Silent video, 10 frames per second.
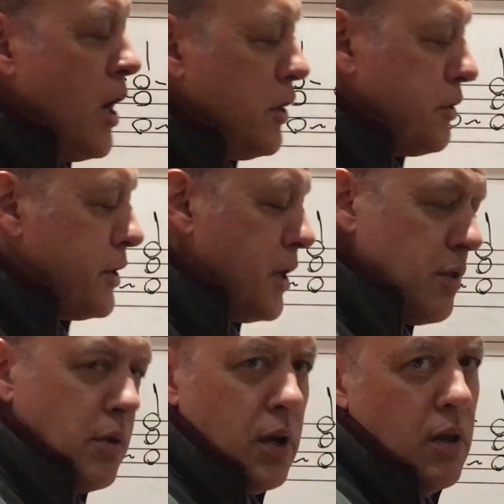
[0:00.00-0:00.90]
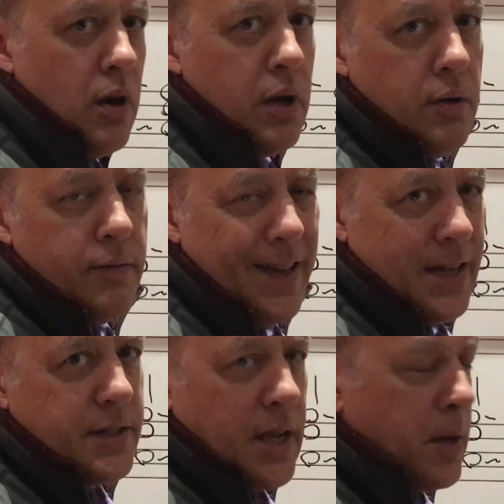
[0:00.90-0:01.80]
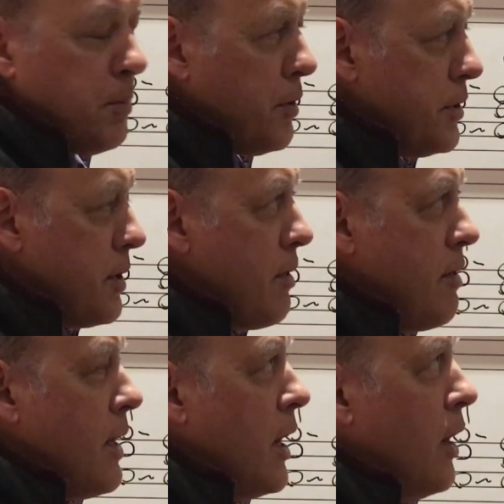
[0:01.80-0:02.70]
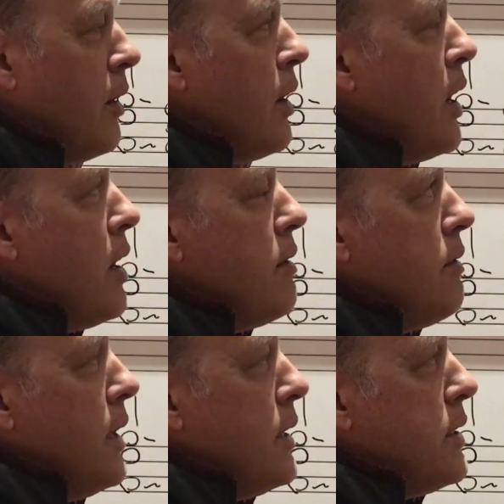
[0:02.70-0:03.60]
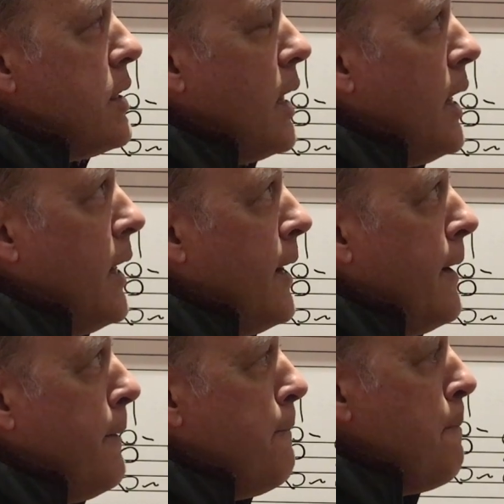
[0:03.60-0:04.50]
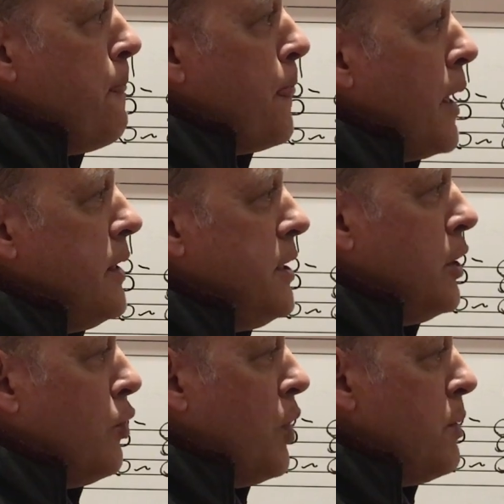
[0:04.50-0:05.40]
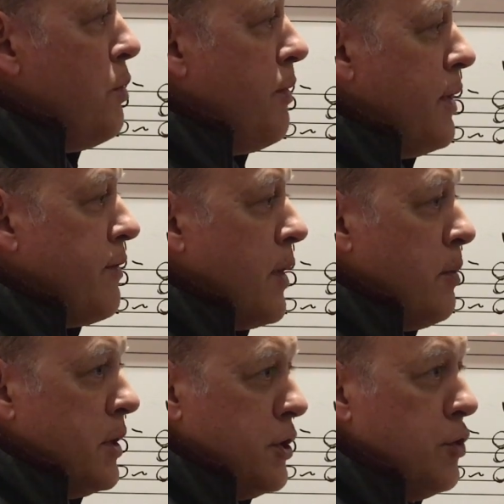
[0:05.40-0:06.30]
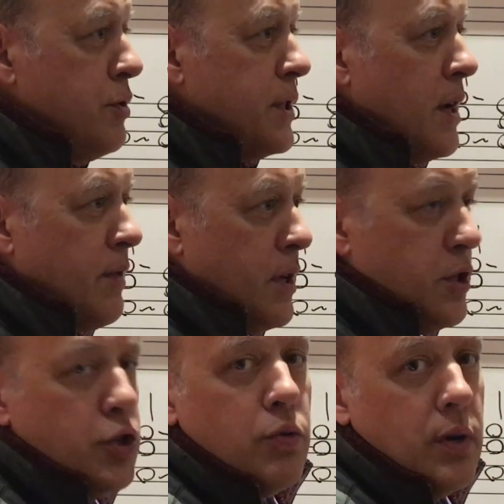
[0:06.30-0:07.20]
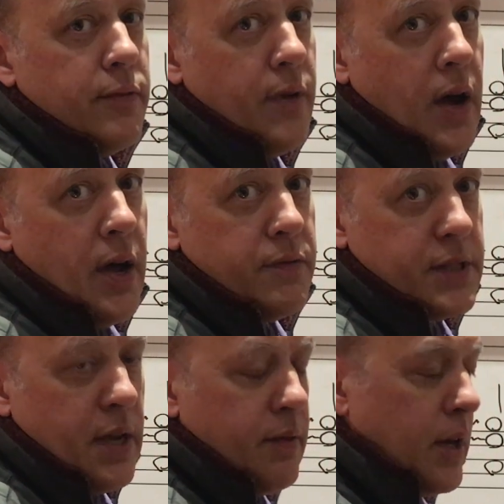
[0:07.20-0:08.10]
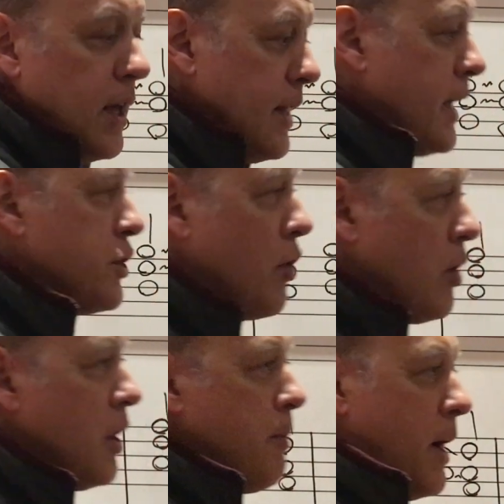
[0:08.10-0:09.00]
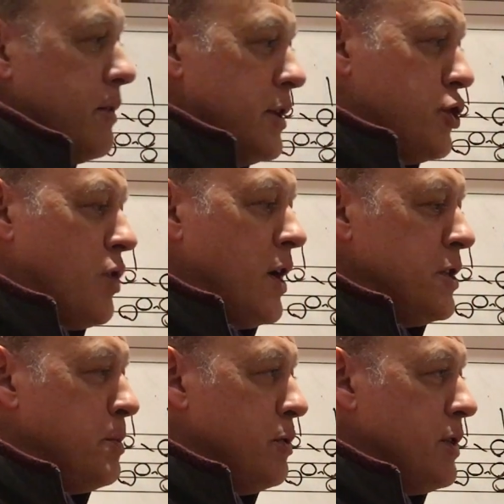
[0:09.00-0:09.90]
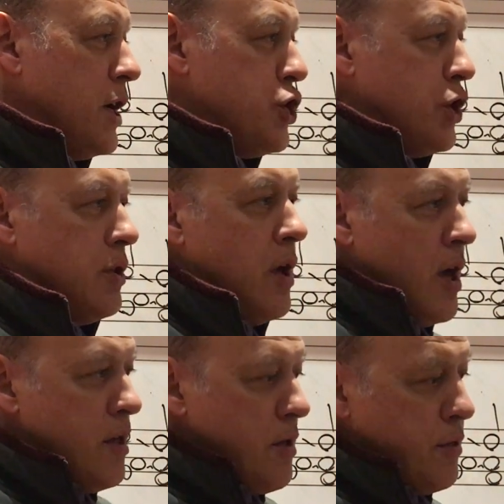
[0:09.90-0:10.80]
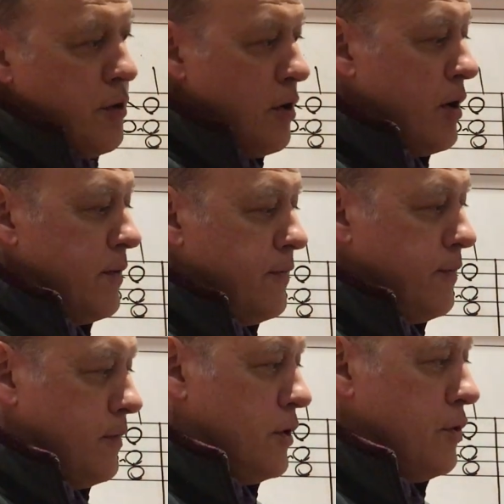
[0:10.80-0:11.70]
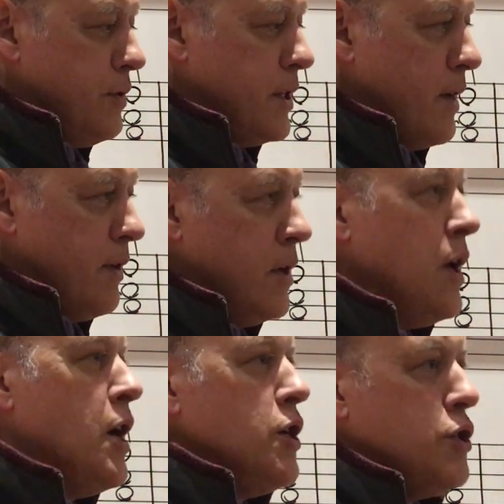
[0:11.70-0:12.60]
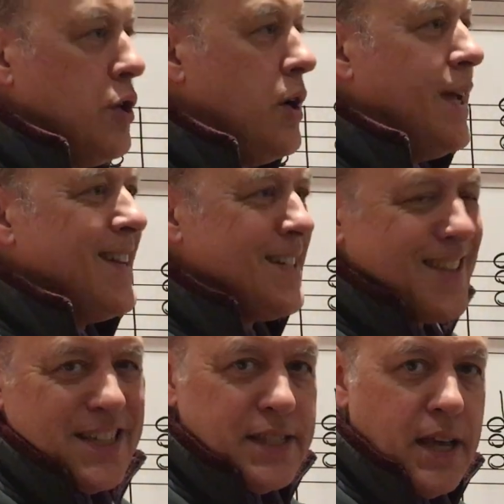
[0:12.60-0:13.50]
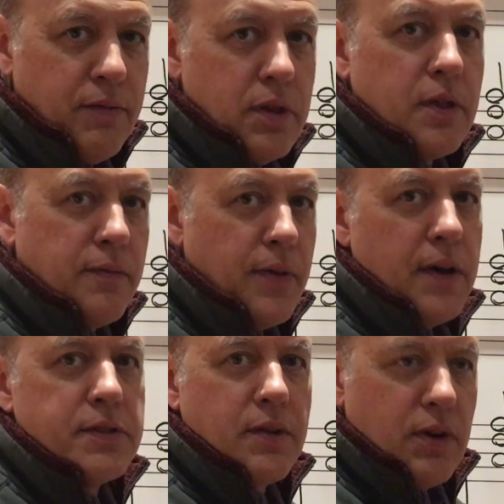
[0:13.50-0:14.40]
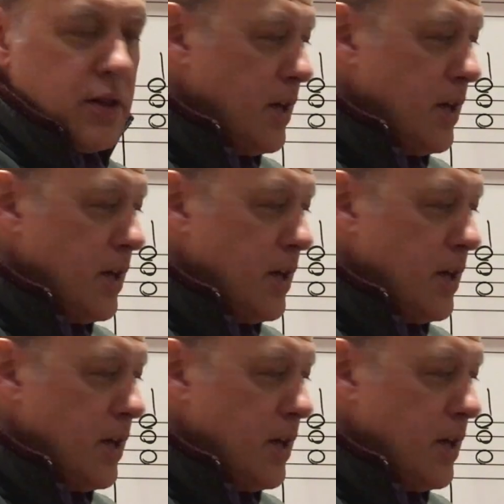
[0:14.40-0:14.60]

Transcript: You'll see there are a lot of examples there that deal with moving from a 2/7 to a 5/7, and that's all about this transmutation, the third of 2/7 turning into the seventh of 5/7 and